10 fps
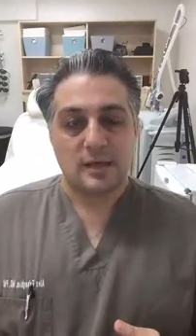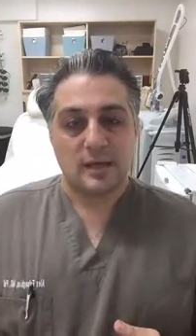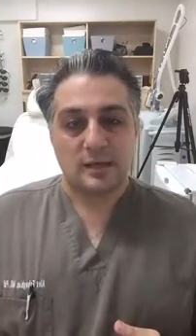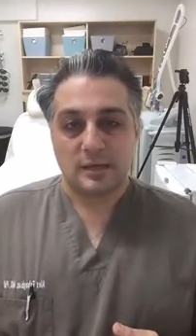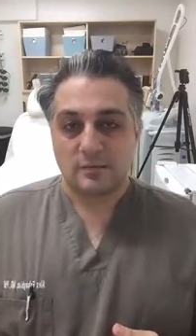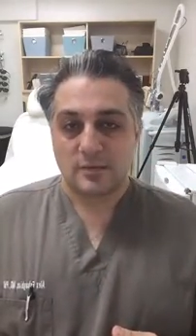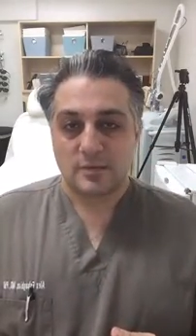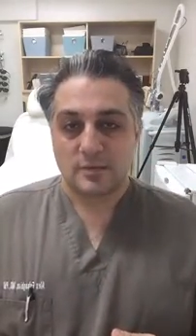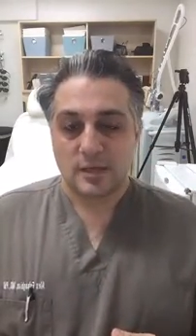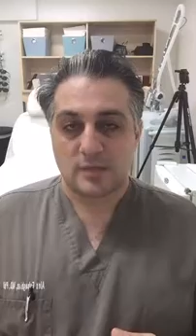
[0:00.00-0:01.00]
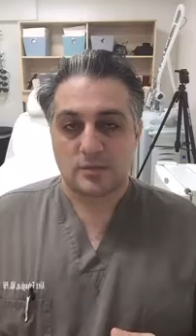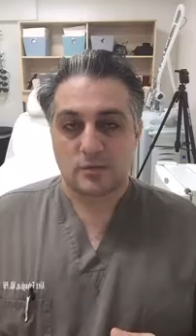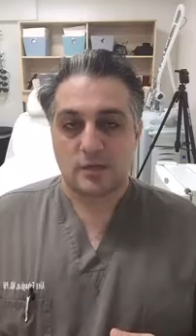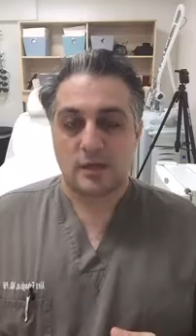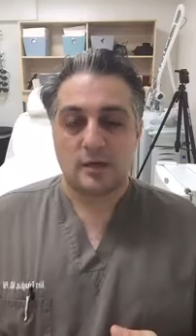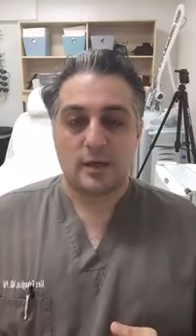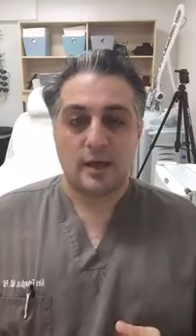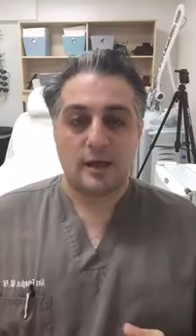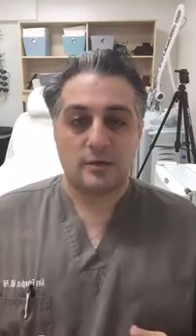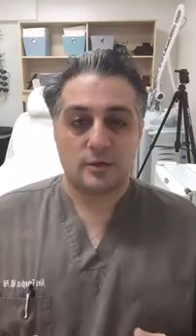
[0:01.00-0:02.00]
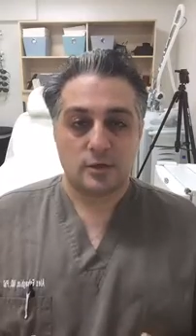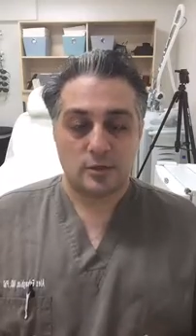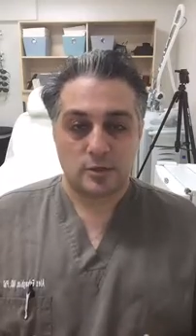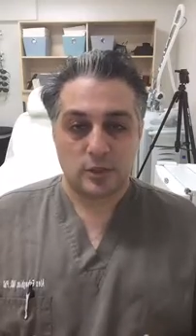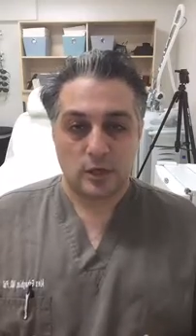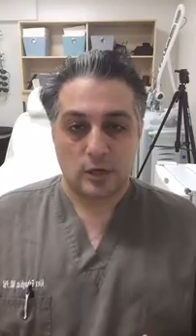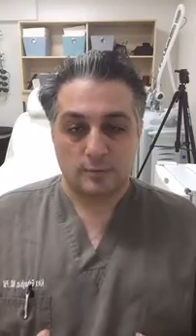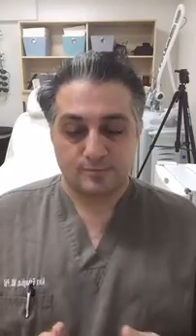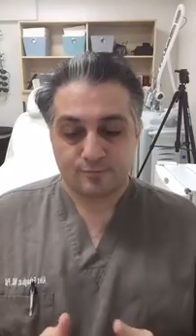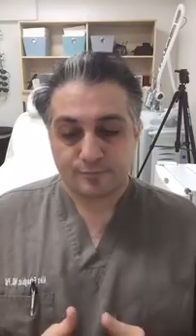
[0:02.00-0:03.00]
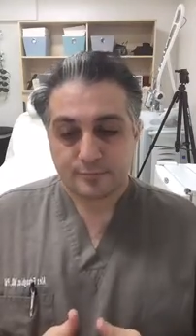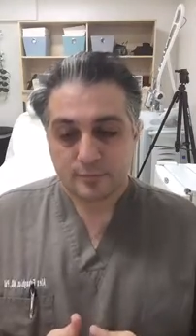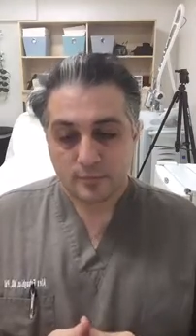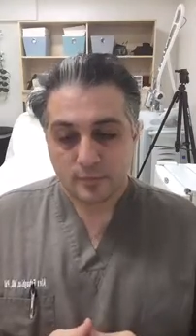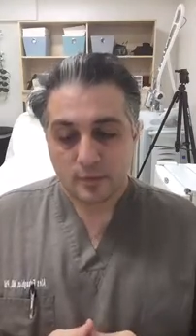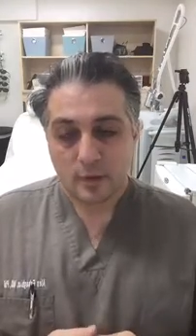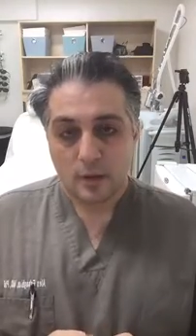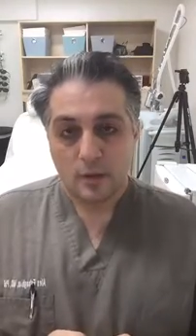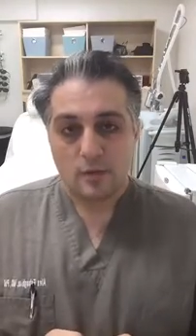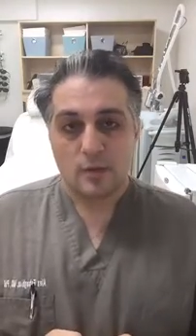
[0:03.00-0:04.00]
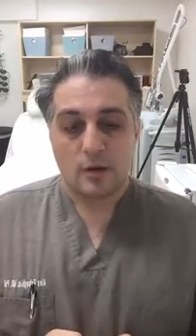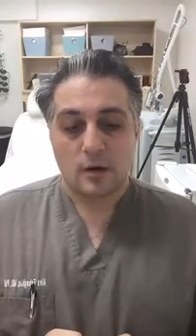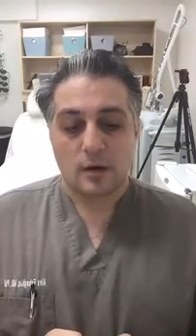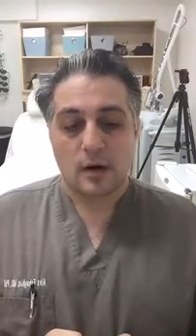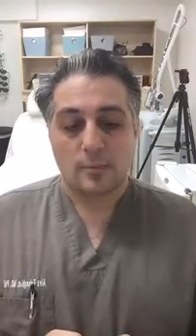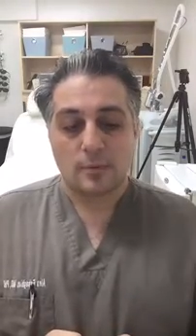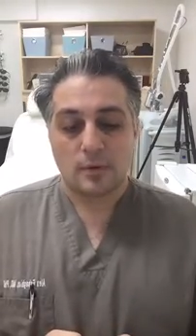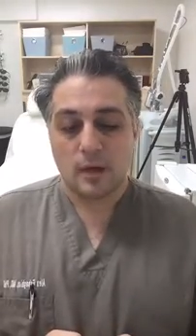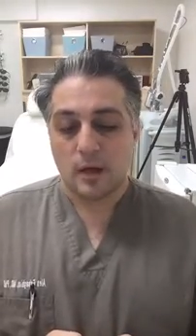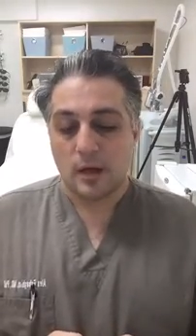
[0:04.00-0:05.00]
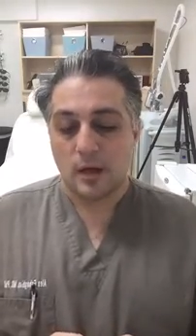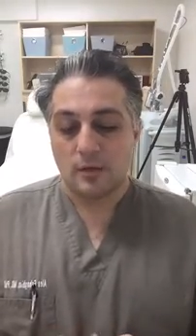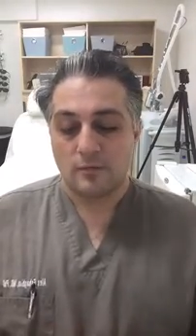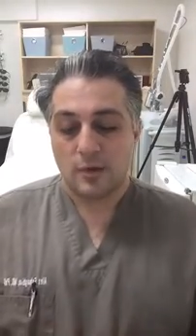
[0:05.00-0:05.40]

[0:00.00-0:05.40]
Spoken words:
and give you some sunscreen, and you're good to go. There are a couple of